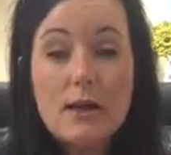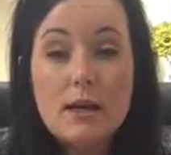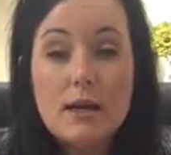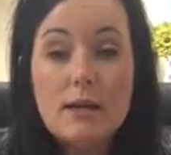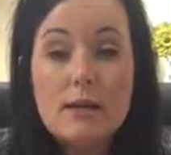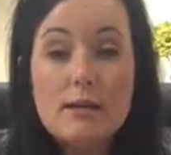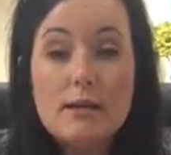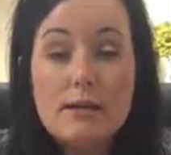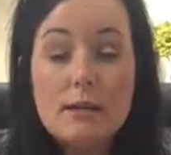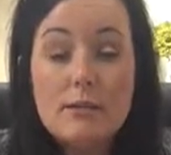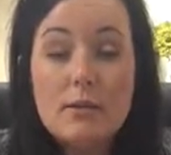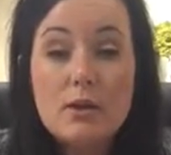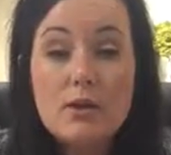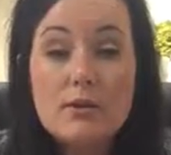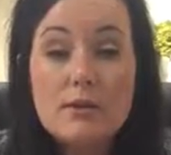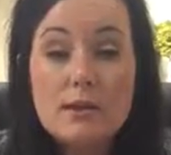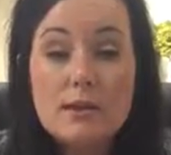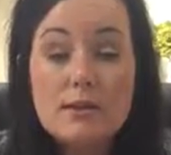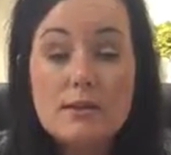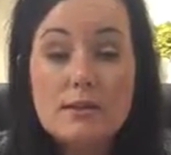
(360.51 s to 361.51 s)
In some of
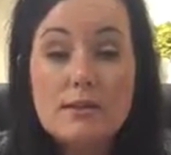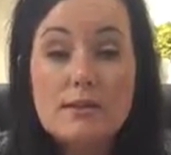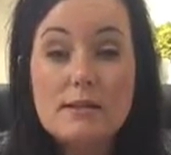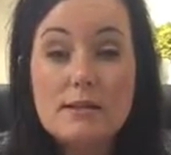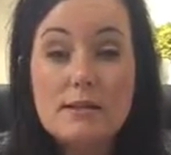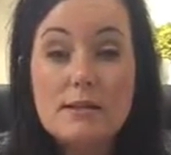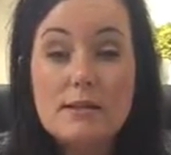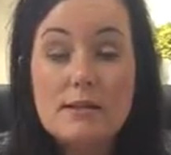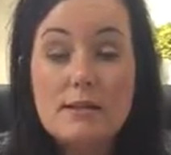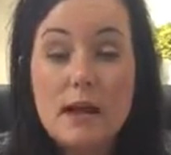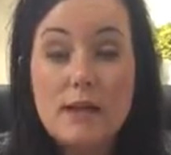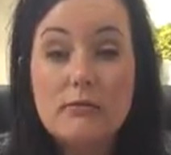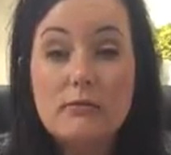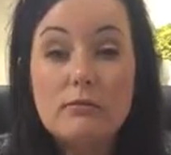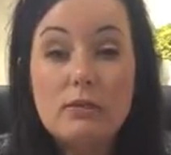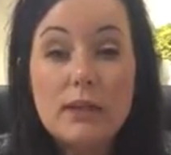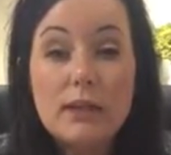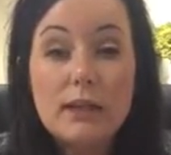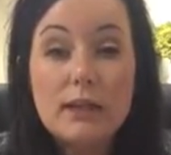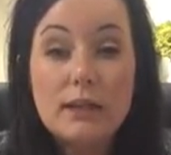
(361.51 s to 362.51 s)
those instances, I
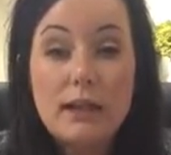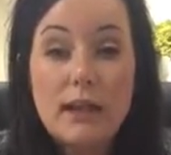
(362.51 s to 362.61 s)
really